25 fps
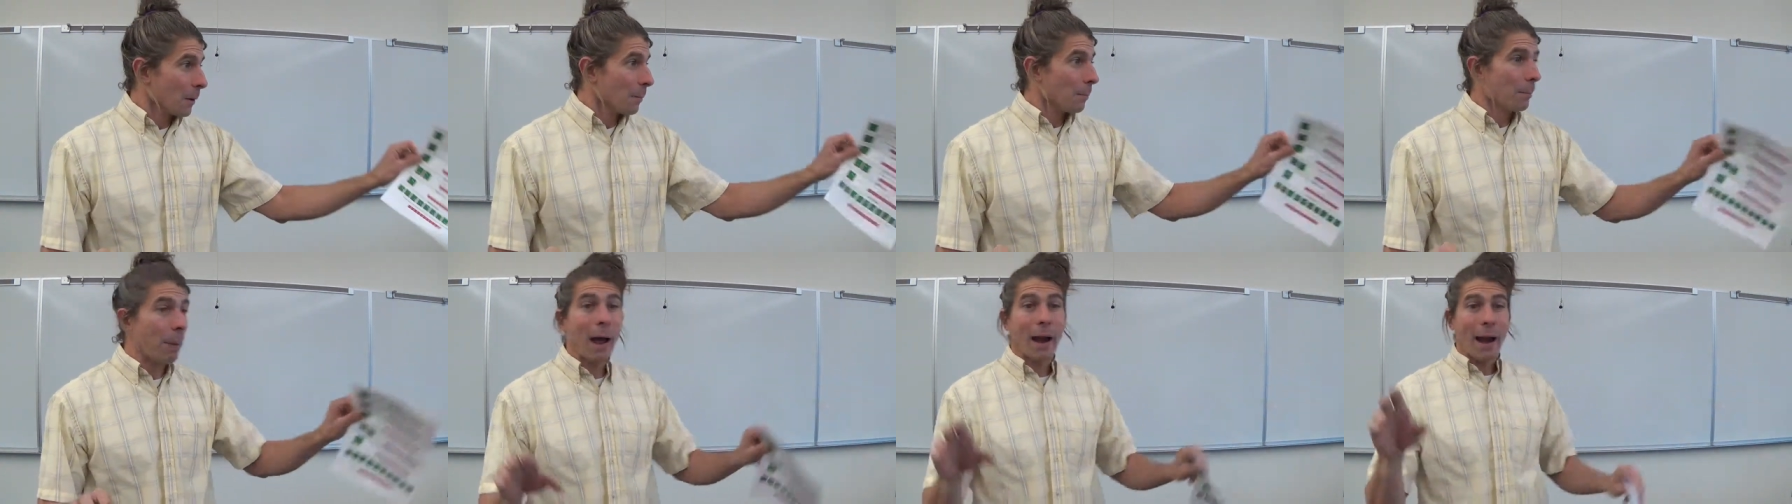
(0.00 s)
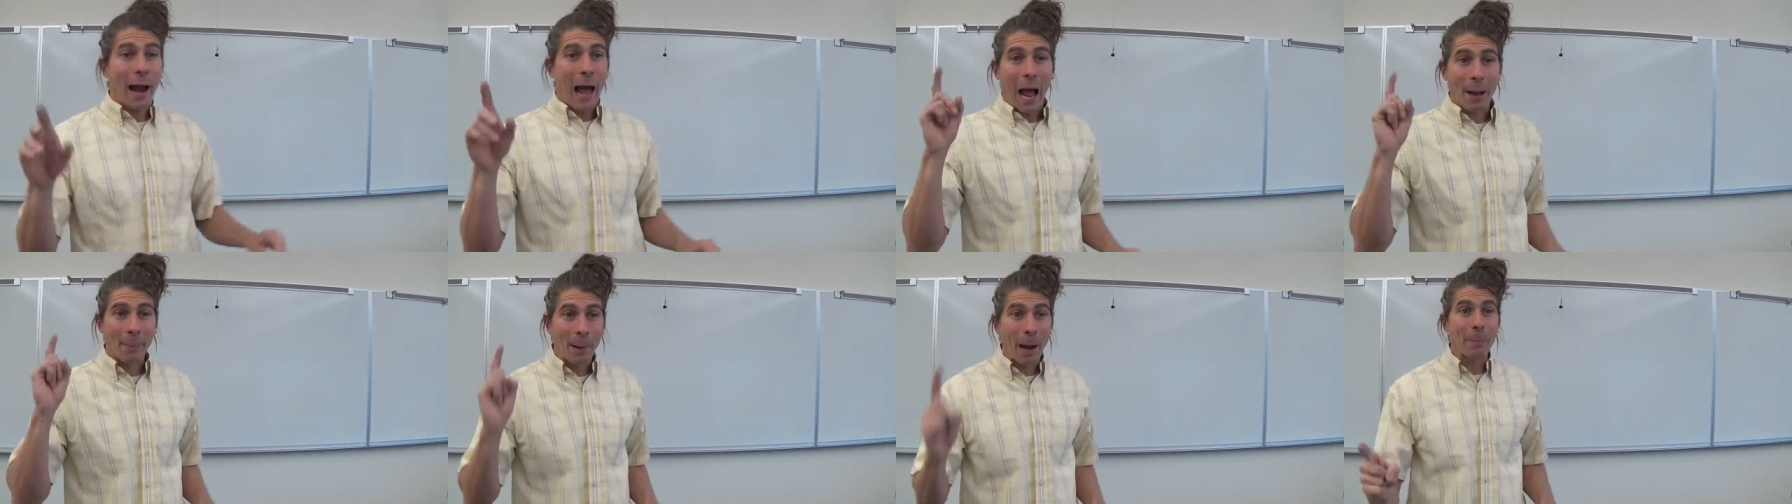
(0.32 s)

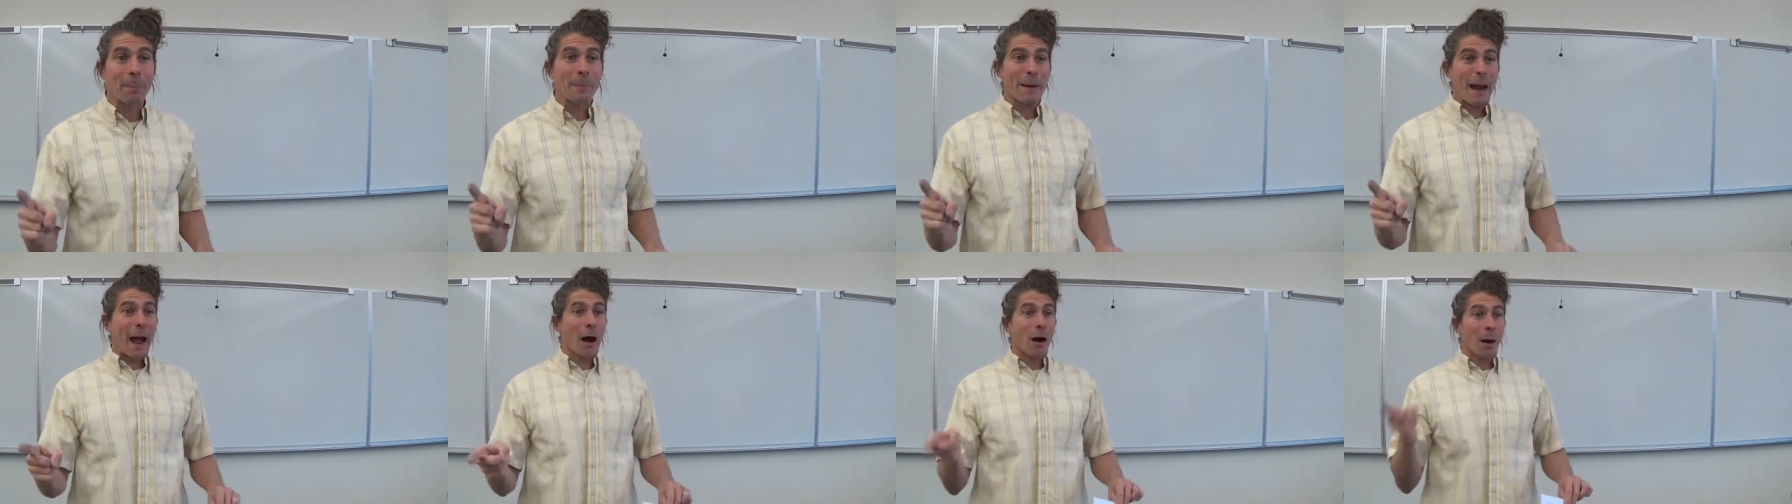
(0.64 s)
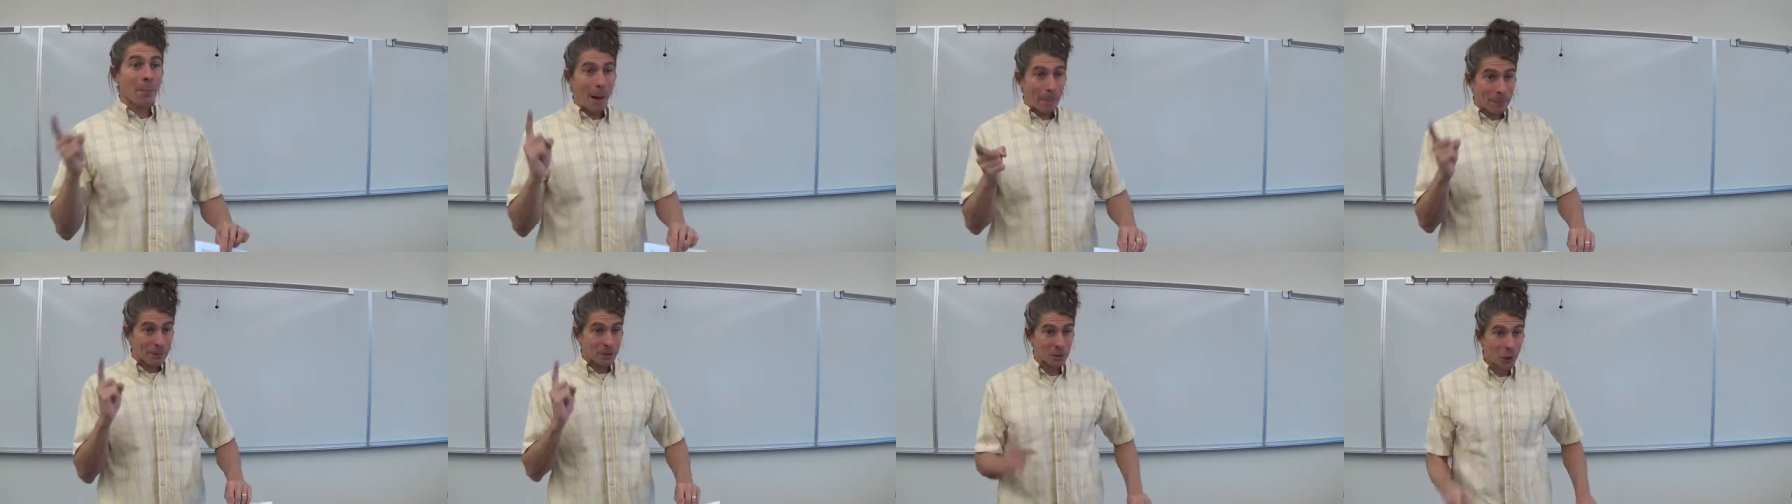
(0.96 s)
But I'm up now.
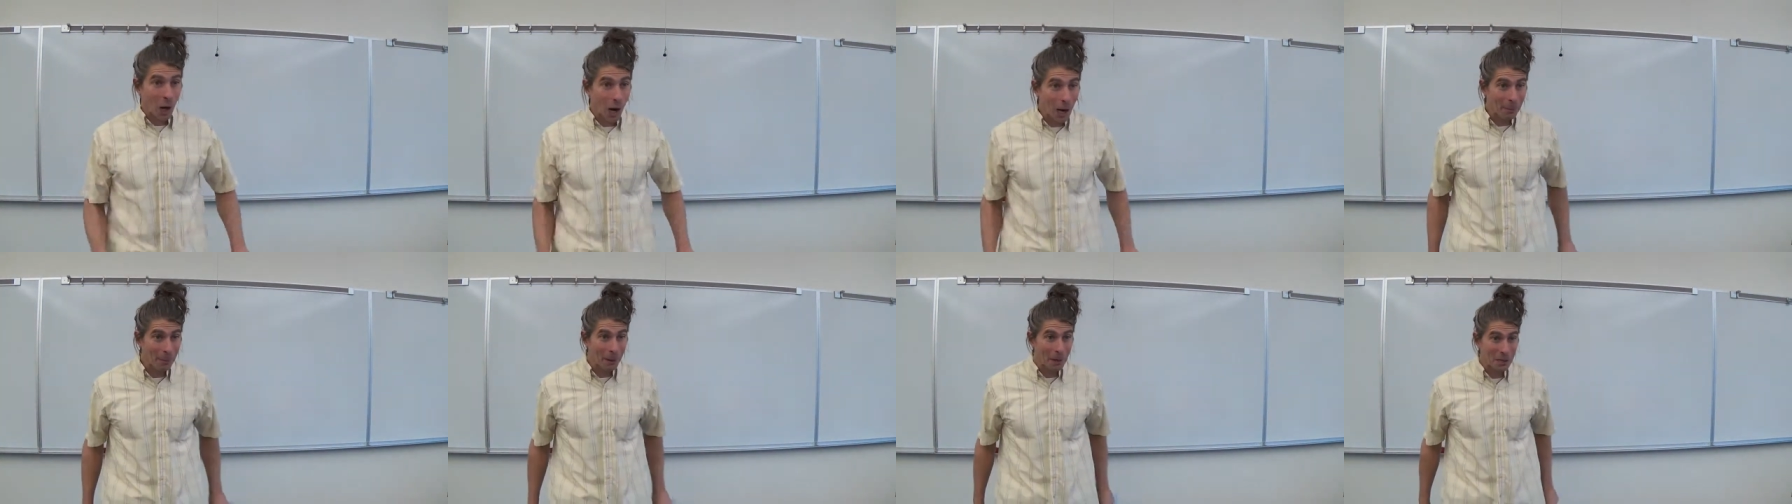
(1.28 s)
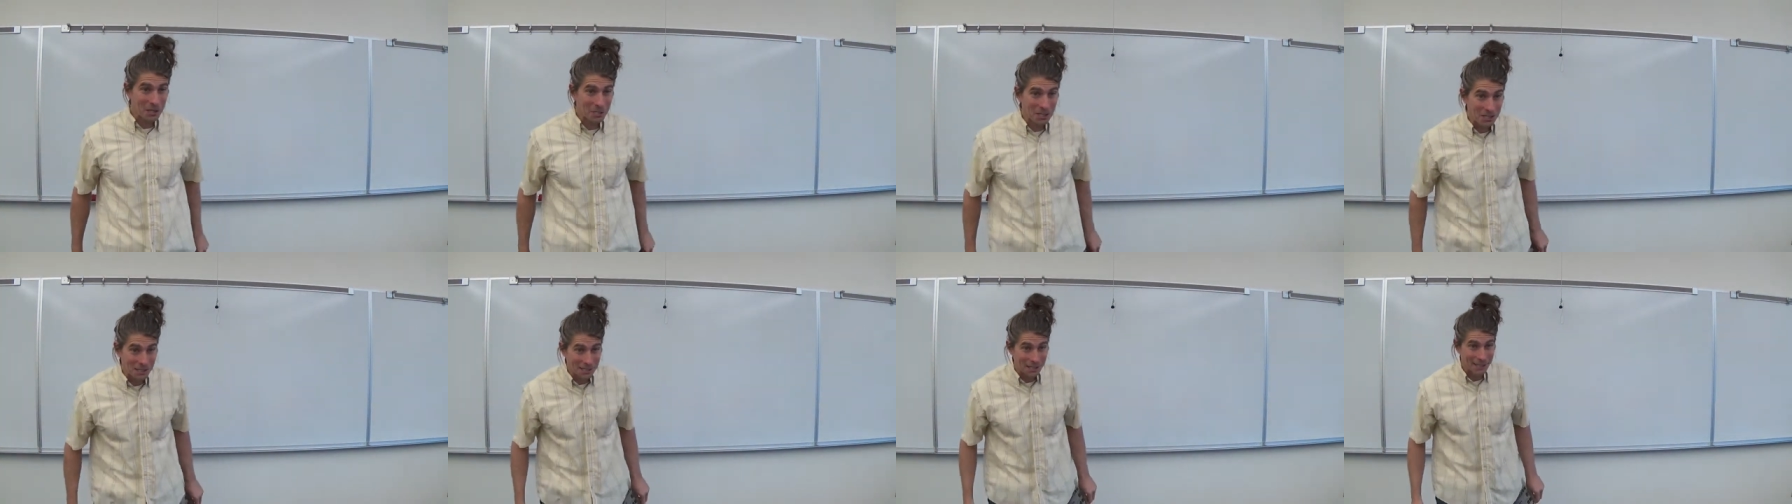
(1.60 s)
I'm up a
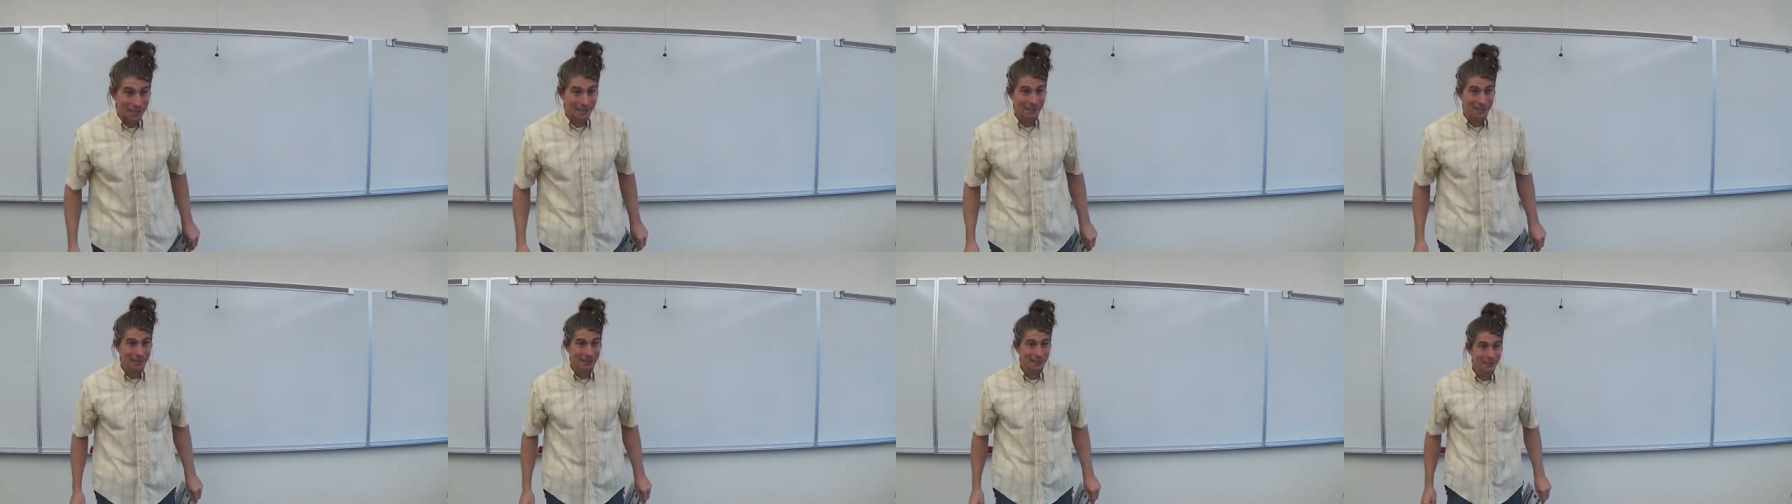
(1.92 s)
starburst.